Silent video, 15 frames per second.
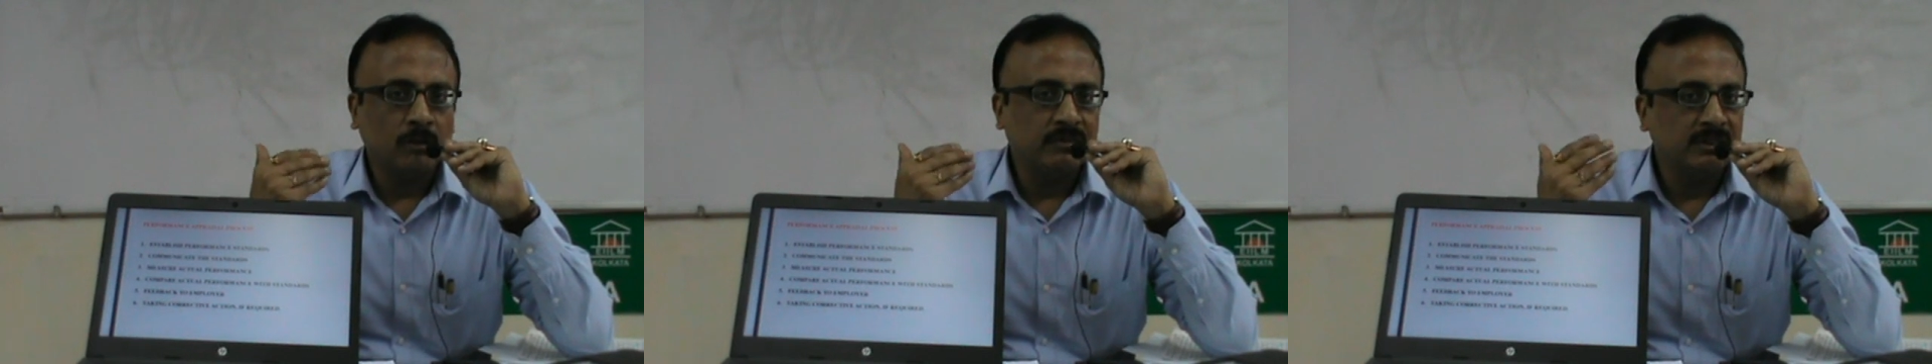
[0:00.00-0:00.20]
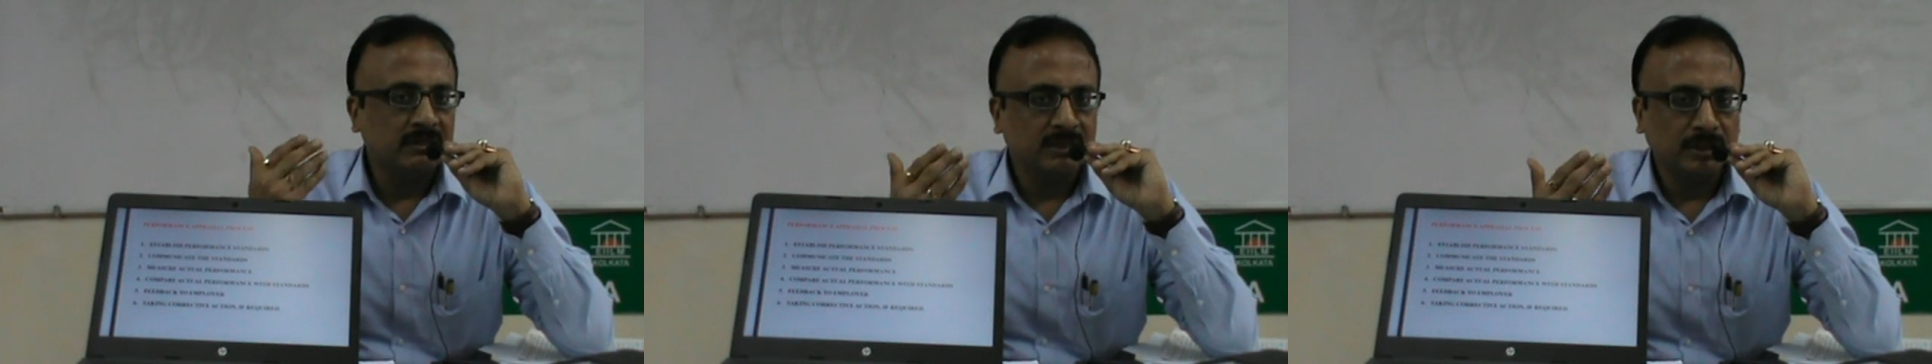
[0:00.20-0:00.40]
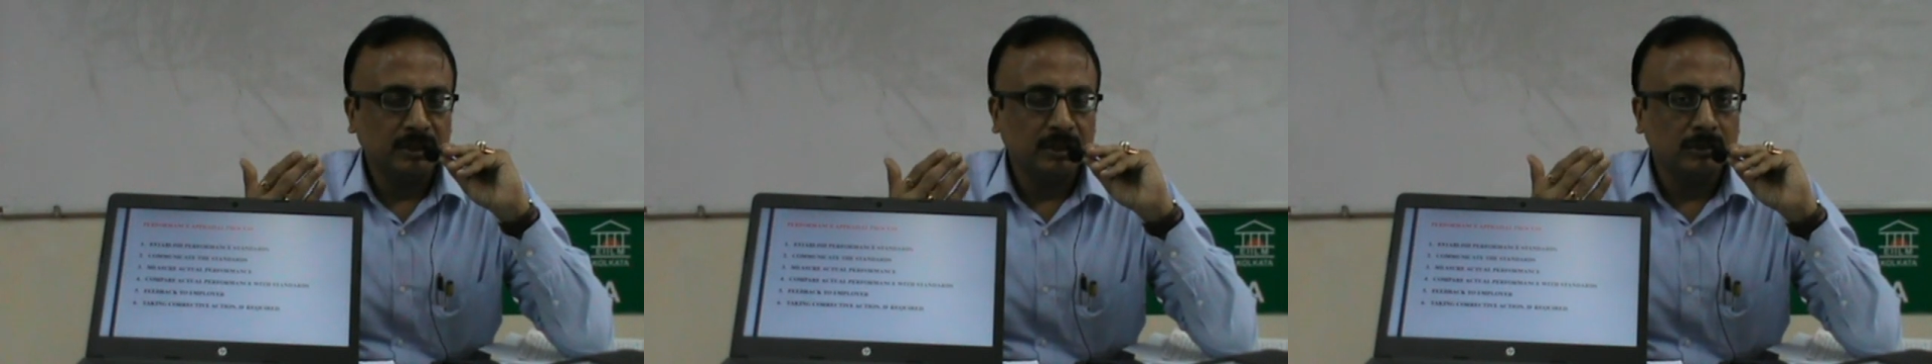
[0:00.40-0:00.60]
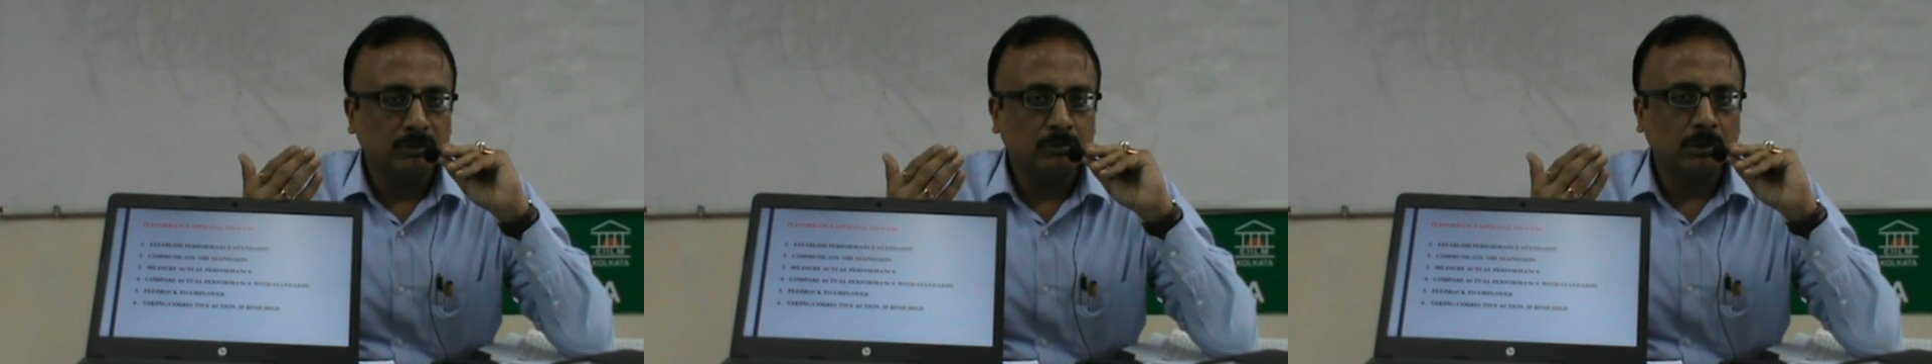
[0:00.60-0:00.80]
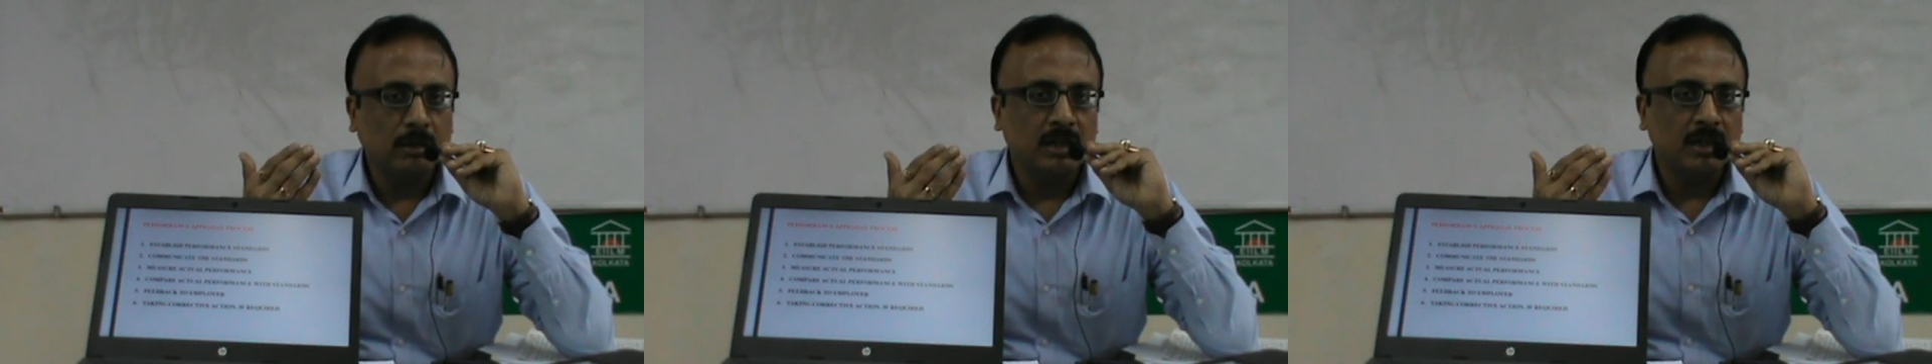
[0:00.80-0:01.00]
of
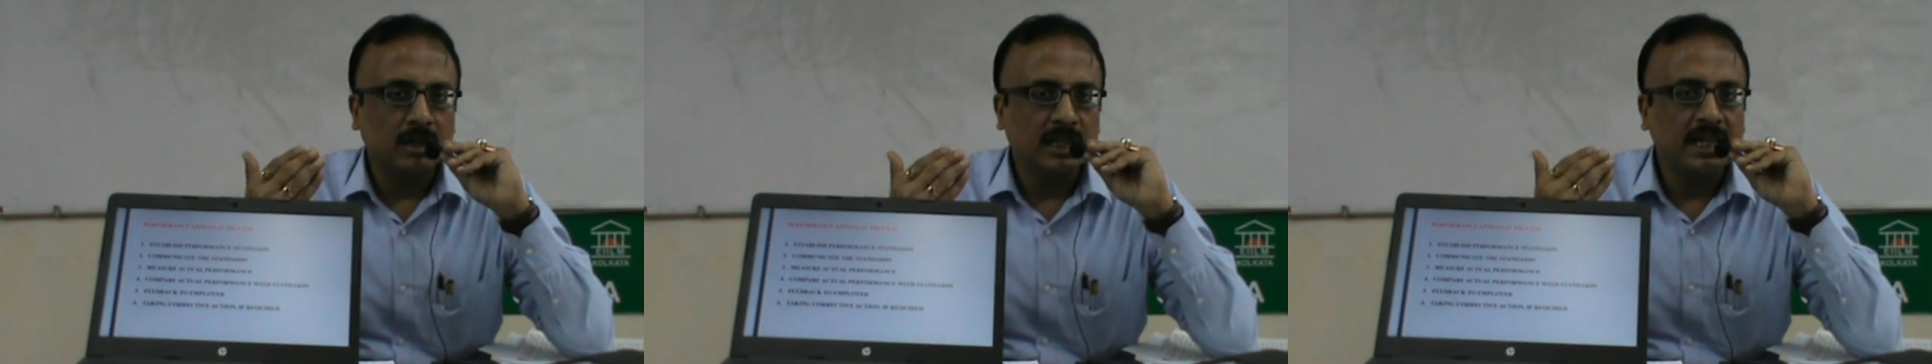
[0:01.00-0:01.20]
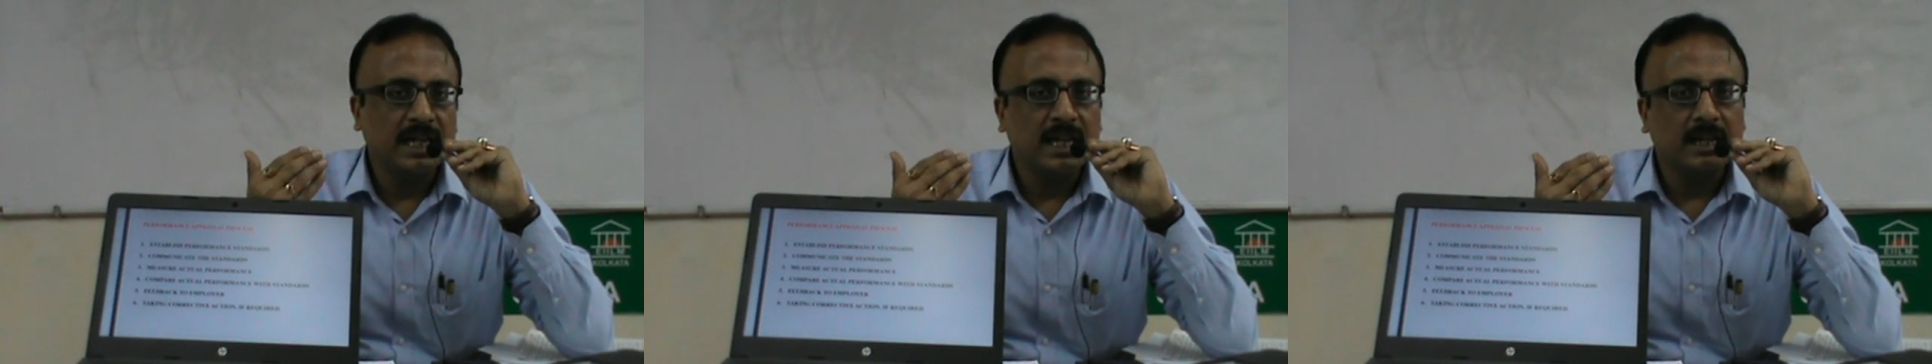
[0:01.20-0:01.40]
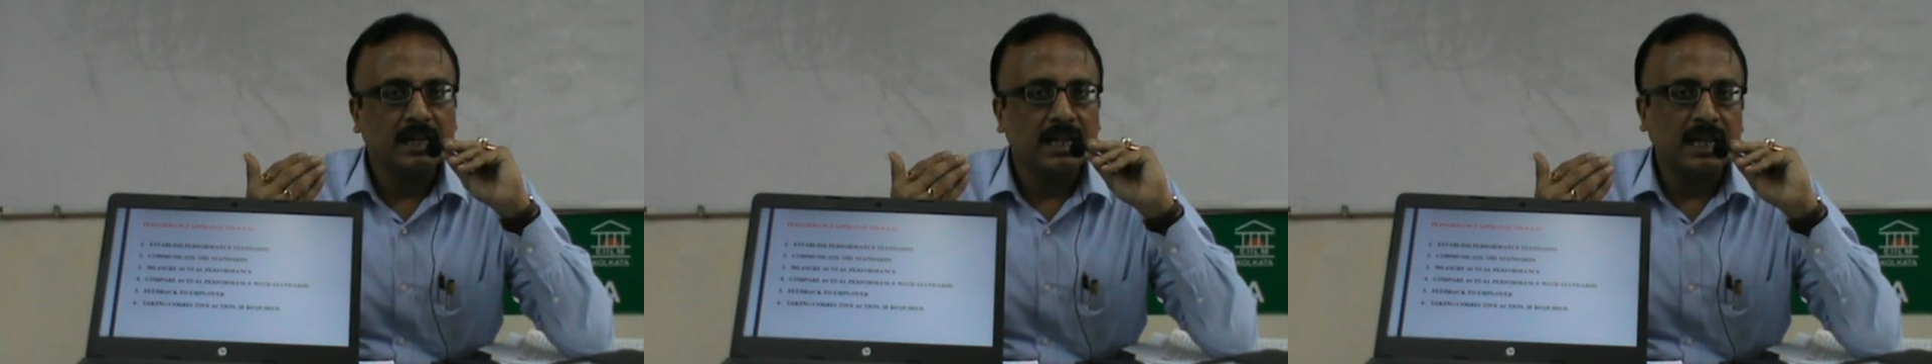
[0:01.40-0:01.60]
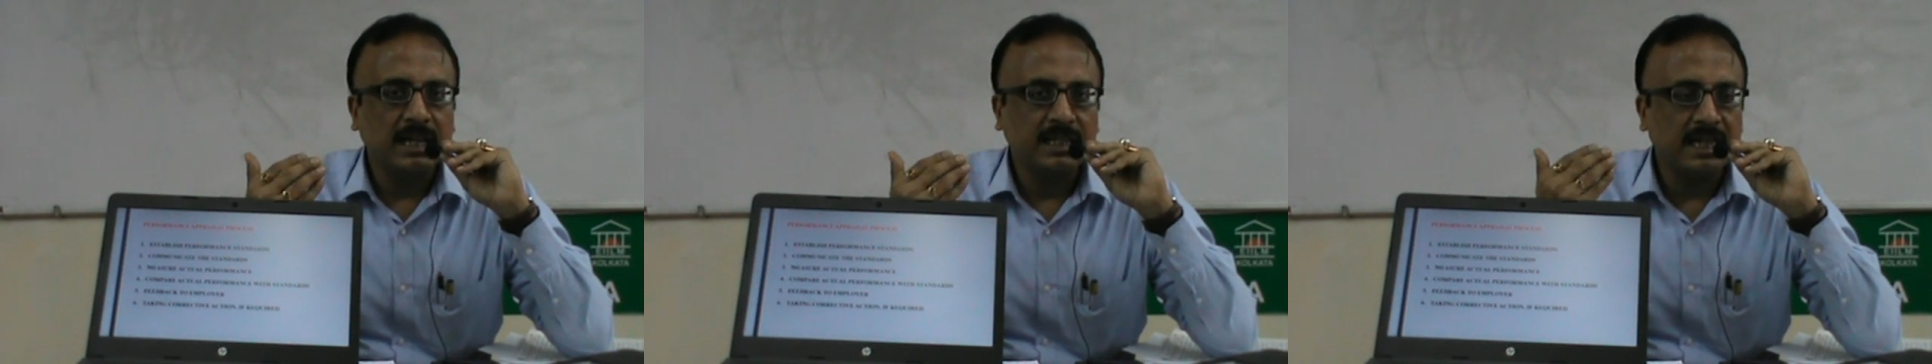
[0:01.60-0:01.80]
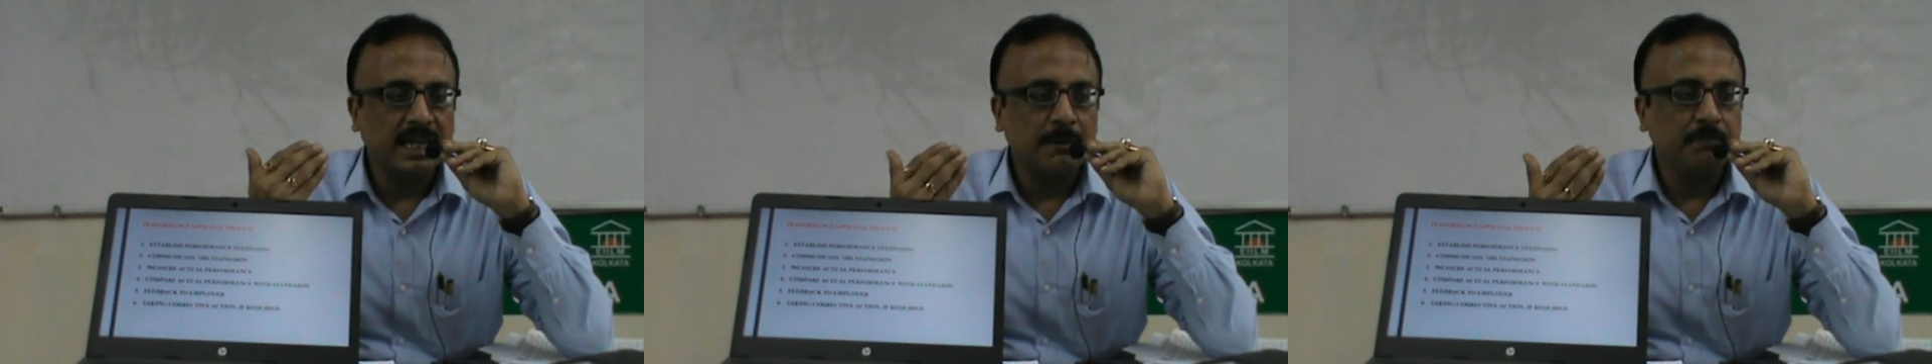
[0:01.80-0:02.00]
discussions on our KRA
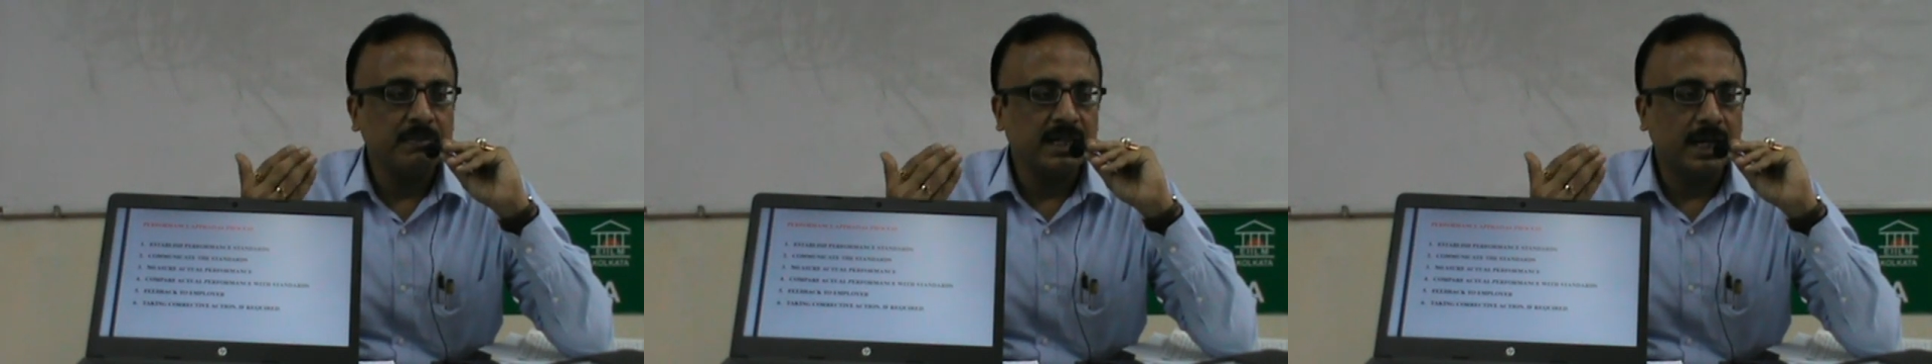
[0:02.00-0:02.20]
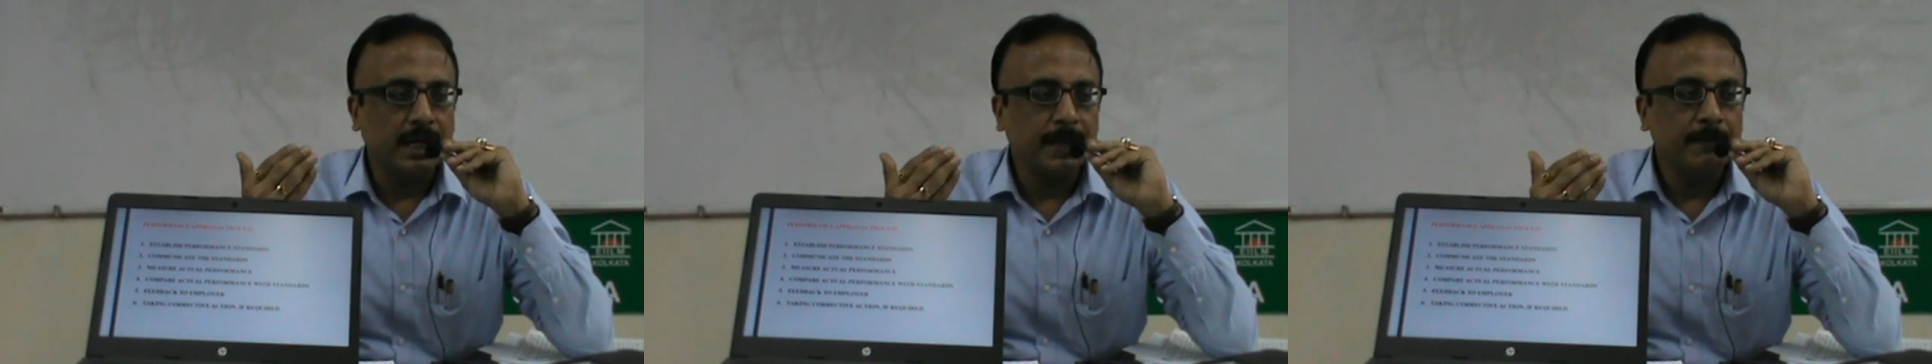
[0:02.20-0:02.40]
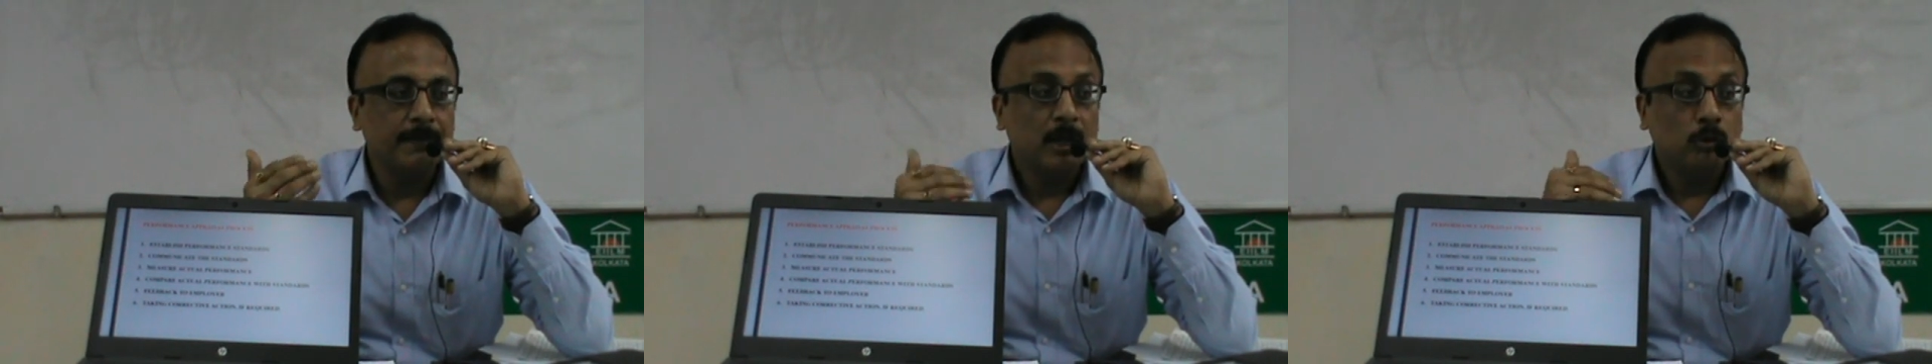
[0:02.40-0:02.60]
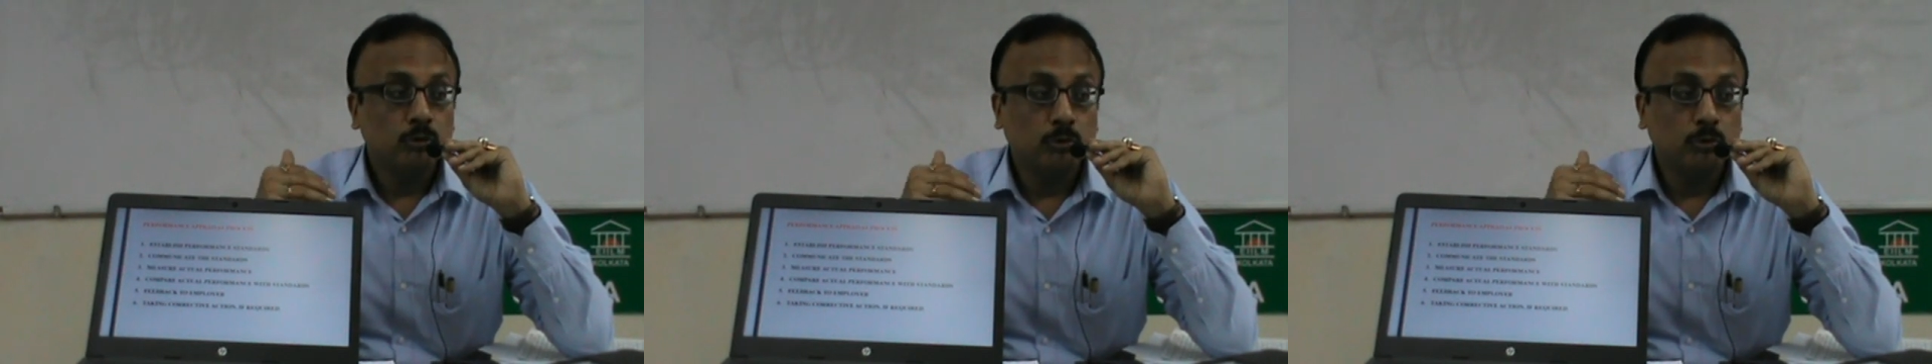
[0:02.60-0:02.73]
and KPI.